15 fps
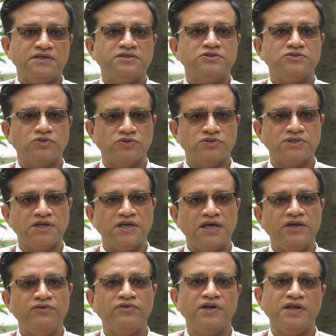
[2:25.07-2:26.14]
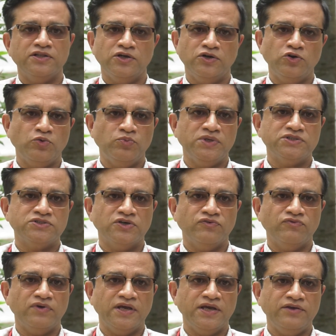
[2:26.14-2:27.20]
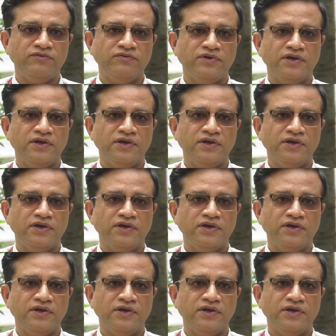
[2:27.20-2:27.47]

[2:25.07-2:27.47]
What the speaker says: social life and other domains of life.